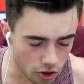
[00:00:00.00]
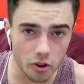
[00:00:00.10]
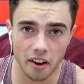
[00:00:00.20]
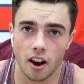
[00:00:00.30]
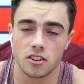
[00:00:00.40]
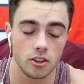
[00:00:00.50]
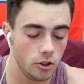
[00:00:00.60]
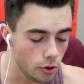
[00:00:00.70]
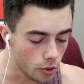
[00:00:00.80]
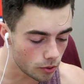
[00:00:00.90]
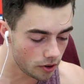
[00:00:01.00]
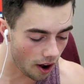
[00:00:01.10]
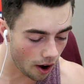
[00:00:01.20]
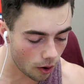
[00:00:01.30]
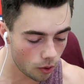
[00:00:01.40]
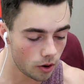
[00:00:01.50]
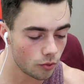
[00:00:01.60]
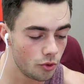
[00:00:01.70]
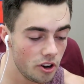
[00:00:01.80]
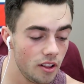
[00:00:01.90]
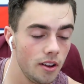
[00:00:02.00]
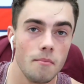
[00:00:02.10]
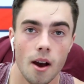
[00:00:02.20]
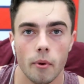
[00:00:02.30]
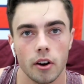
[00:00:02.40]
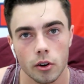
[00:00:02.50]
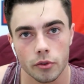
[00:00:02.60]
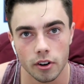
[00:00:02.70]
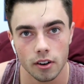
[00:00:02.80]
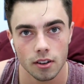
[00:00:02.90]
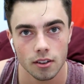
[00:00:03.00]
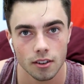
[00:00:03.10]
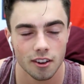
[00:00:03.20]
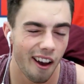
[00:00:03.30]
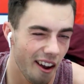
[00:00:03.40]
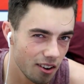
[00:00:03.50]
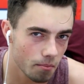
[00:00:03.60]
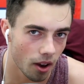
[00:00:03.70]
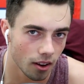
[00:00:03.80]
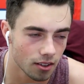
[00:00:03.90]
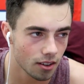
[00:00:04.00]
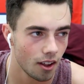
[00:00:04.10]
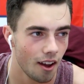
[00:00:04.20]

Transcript: So, yeah, guys, you now really met my girlfriend, kind of met.